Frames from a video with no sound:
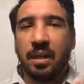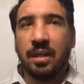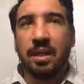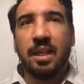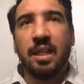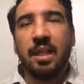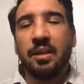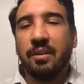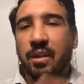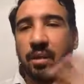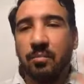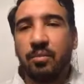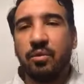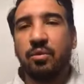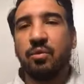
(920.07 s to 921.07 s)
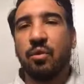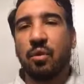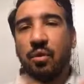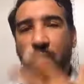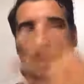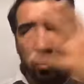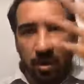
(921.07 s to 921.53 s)
clear up
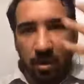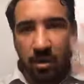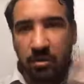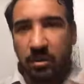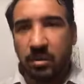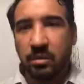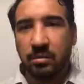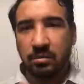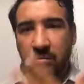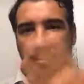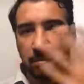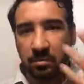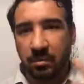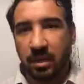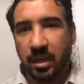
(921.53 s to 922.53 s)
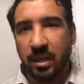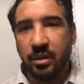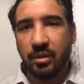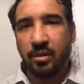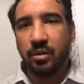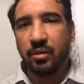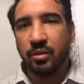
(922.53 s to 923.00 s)
your world, okay,
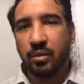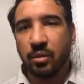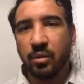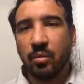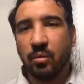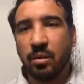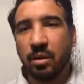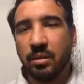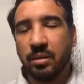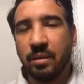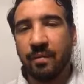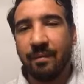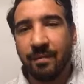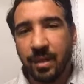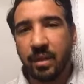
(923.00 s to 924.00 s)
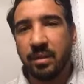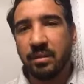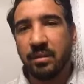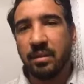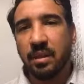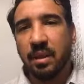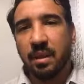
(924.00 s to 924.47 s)
your world
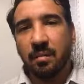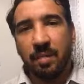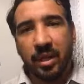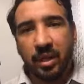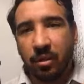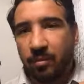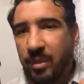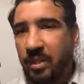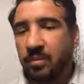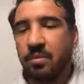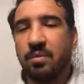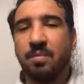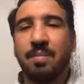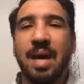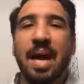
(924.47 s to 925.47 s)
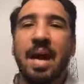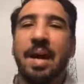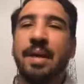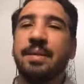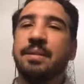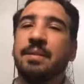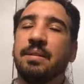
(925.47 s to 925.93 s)
first, make your peace with your
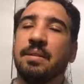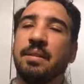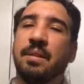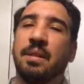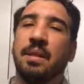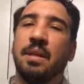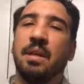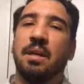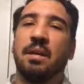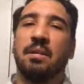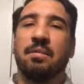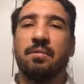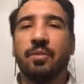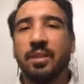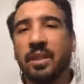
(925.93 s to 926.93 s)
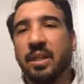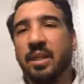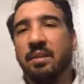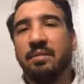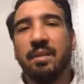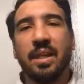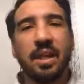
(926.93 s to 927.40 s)
past,
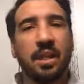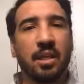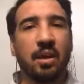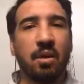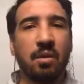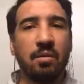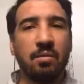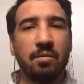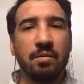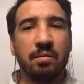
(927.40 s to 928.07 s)
forgive, let go,